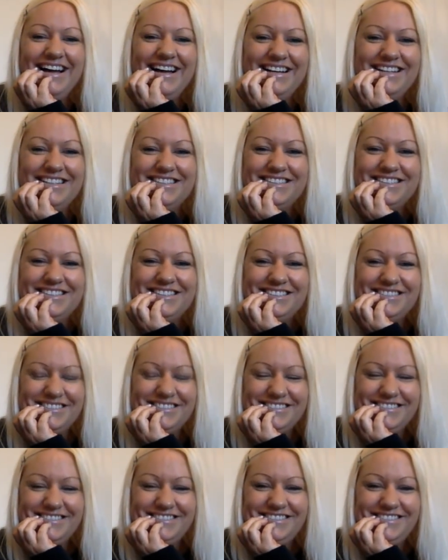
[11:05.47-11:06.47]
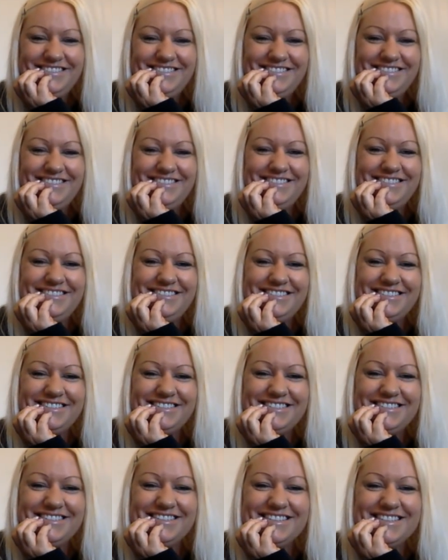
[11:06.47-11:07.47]

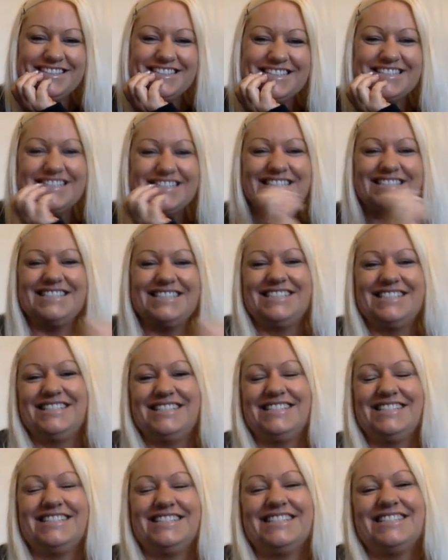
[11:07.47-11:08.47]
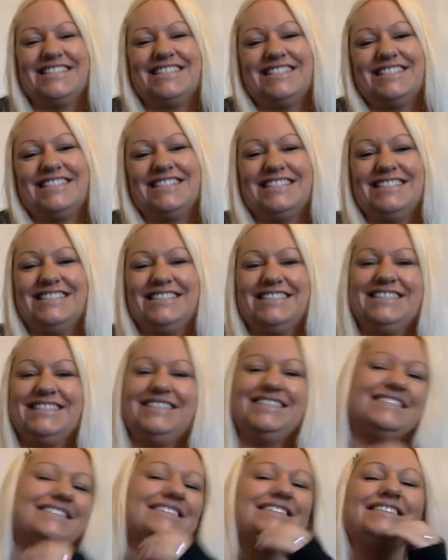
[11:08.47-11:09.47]

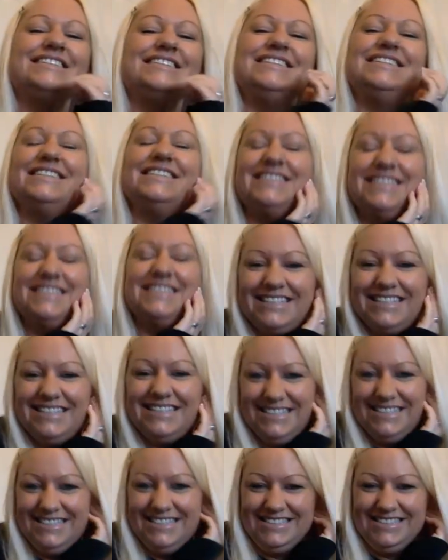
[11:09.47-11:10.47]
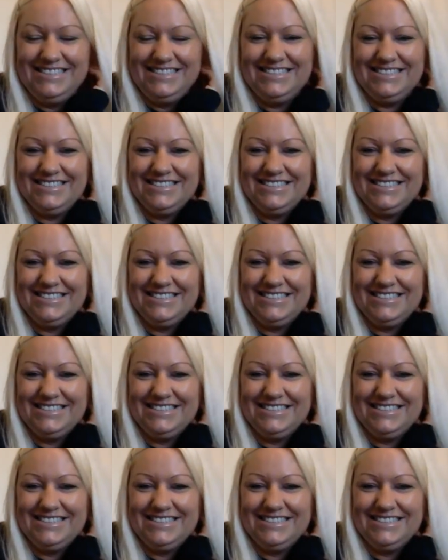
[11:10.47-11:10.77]
(not speaking)